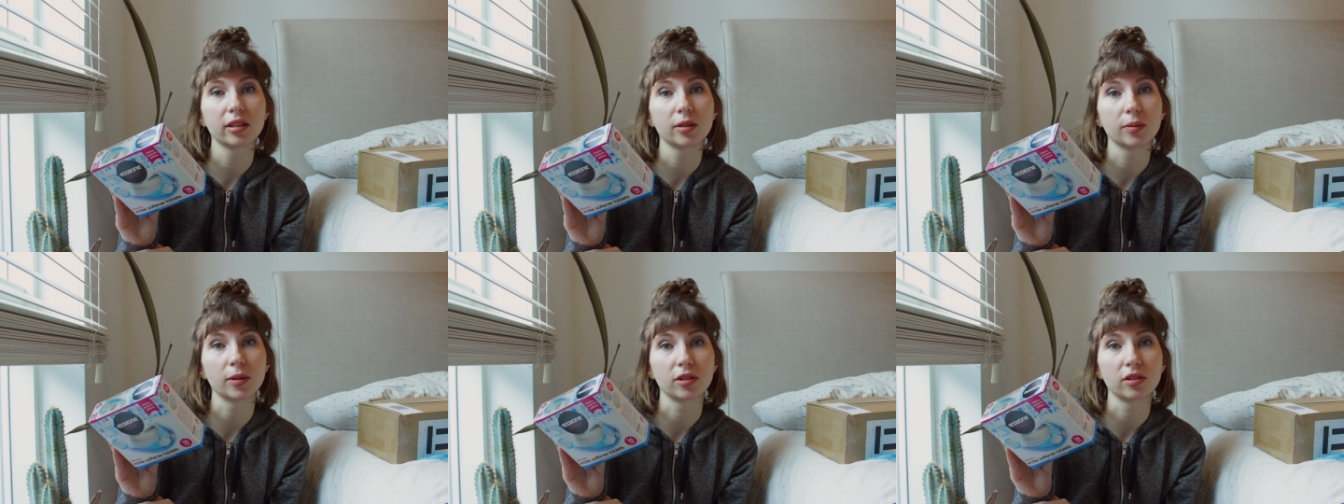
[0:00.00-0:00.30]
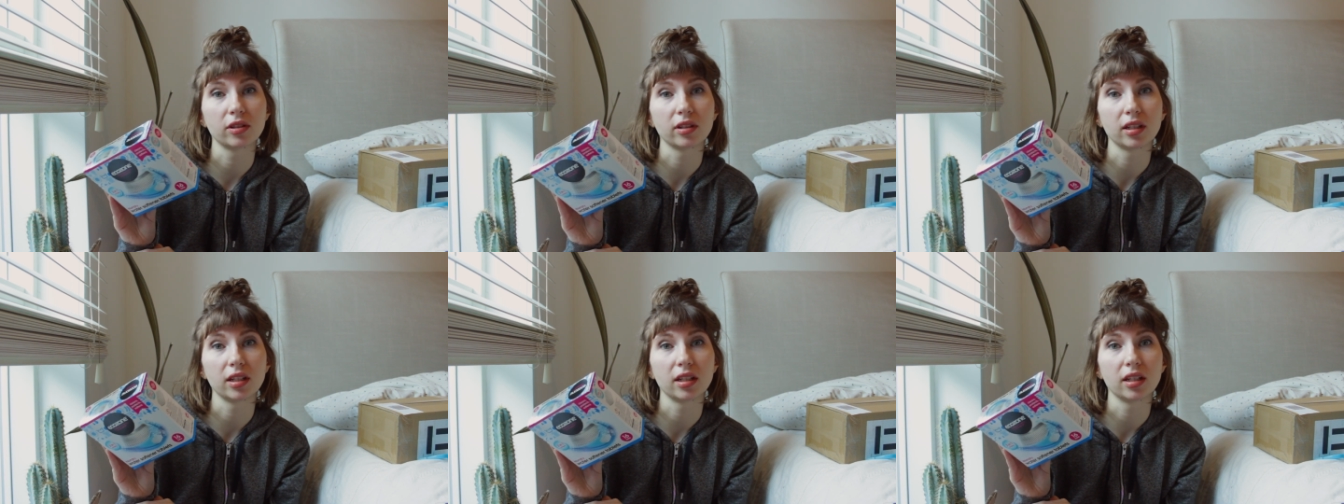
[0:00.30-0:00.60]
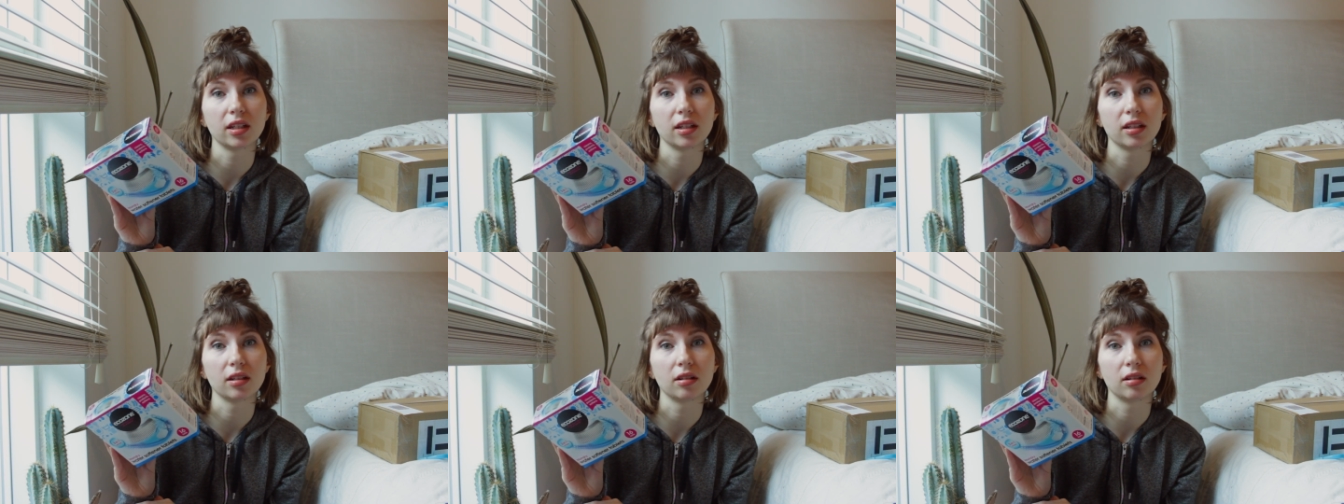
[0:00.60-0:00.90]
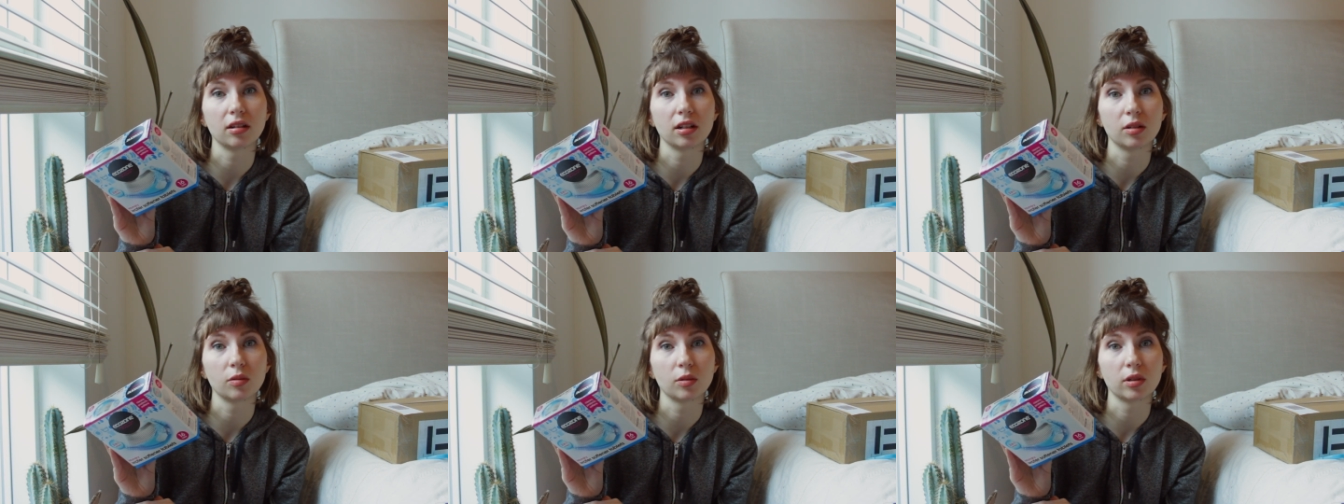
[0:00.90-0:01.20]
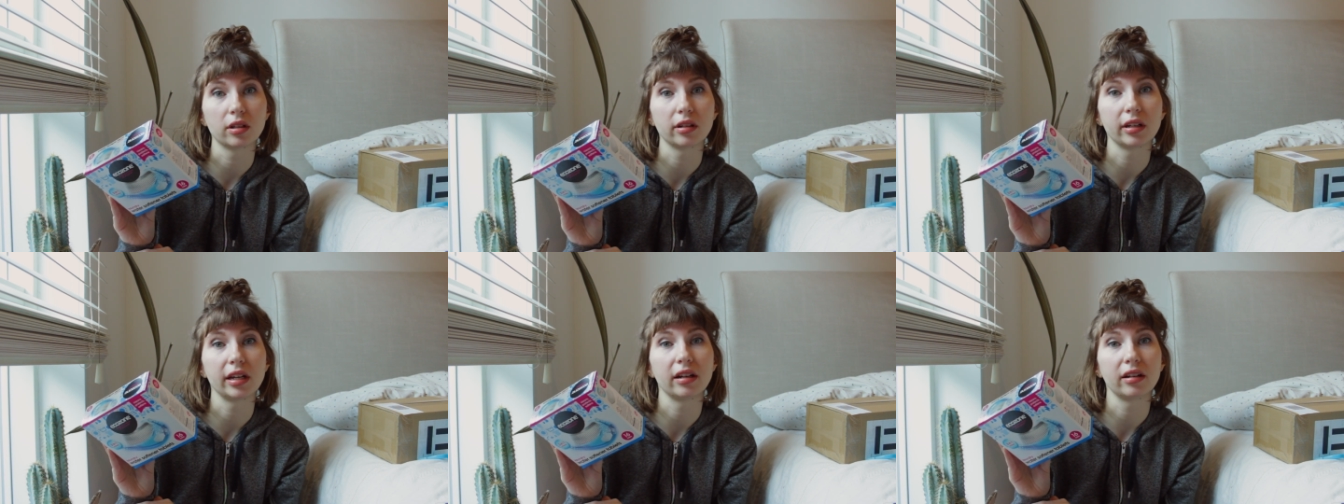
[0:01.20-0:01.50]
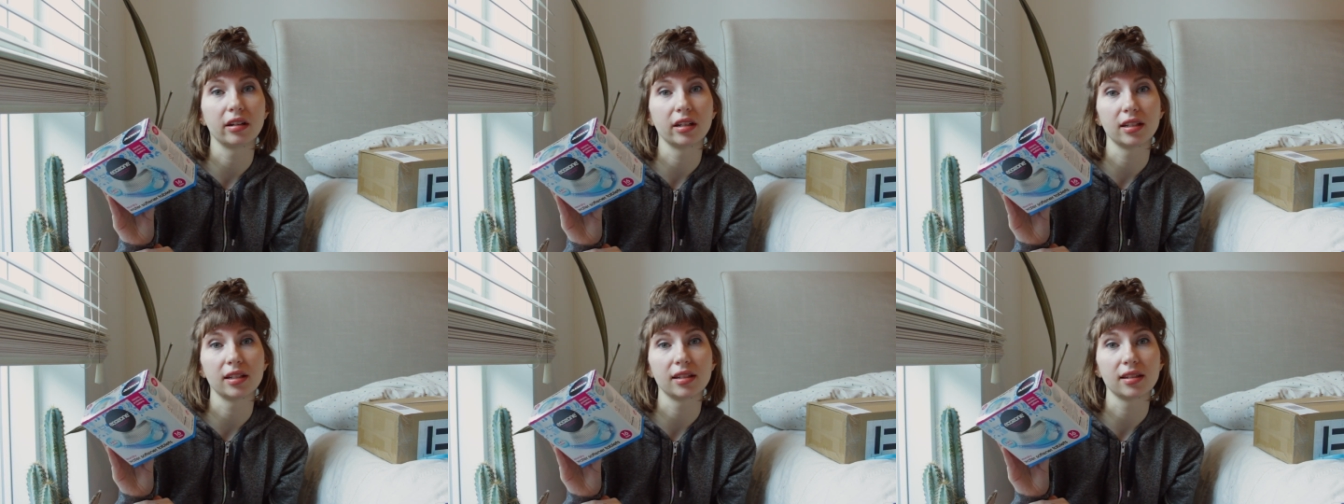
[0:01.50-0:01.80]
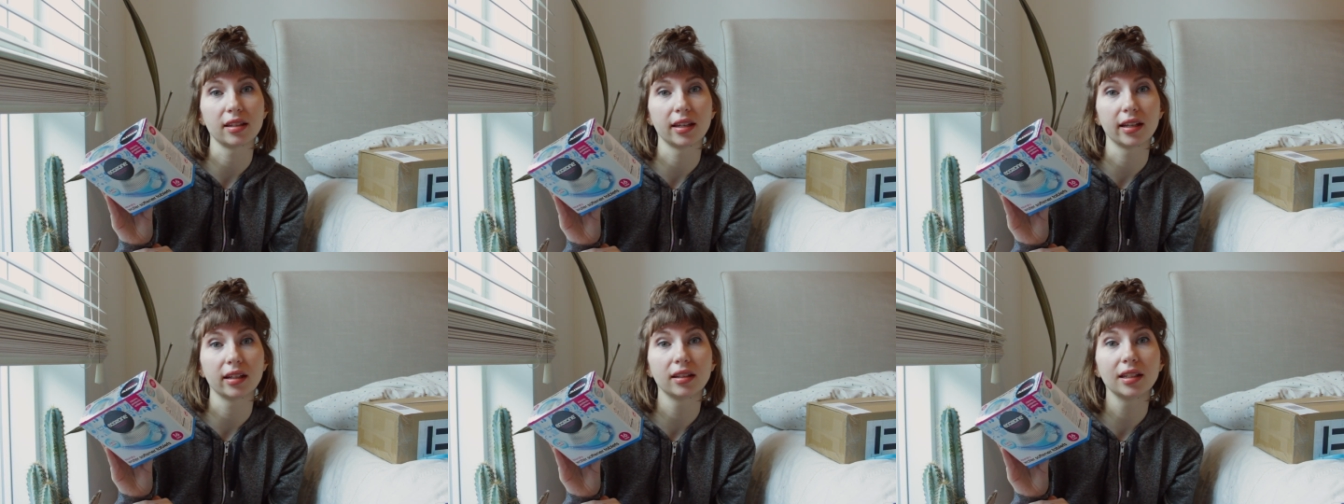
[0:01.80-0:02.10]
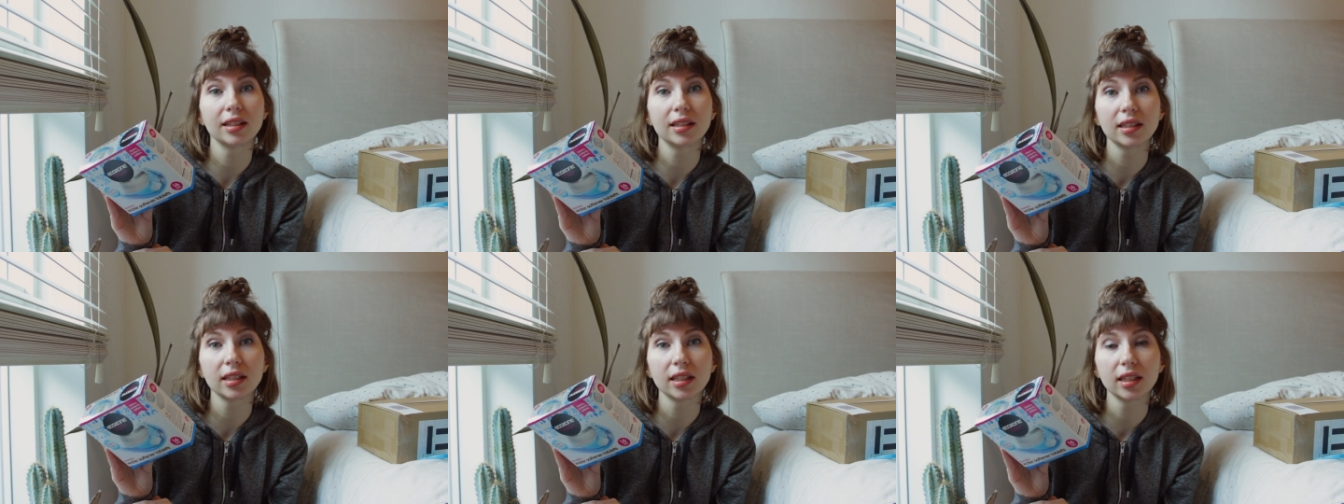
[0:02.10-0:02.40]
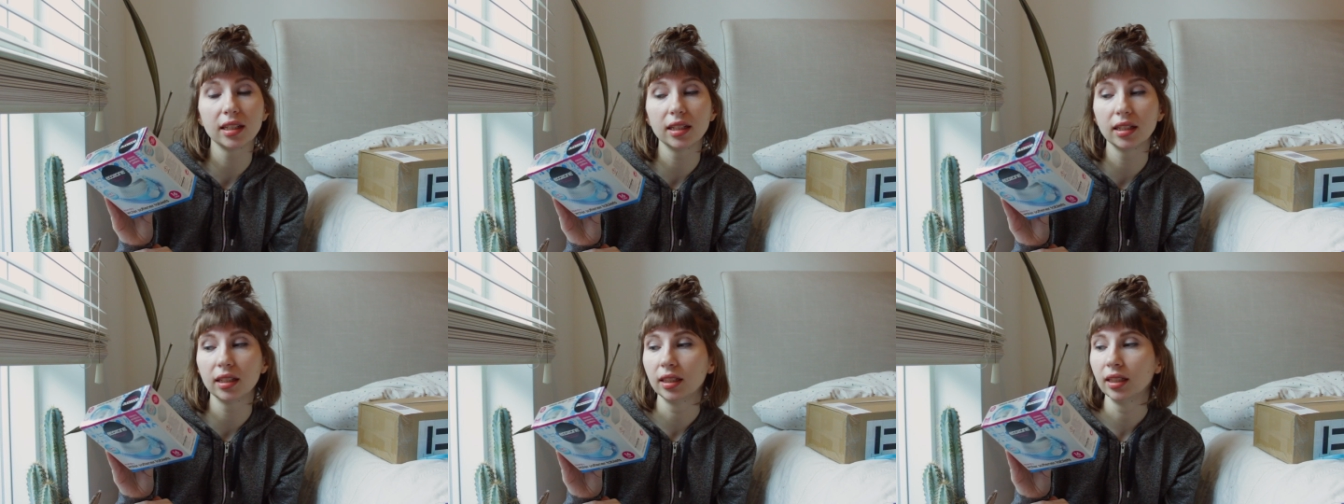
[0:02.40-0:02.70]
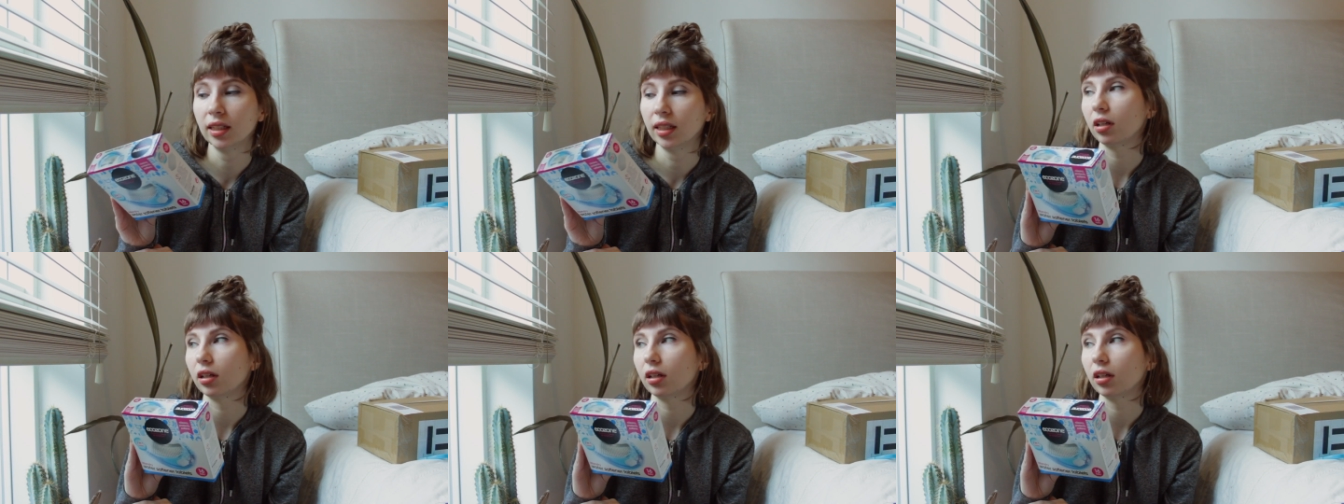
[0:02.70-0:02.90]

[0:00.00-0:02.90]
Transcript: especially in hard water areas like London.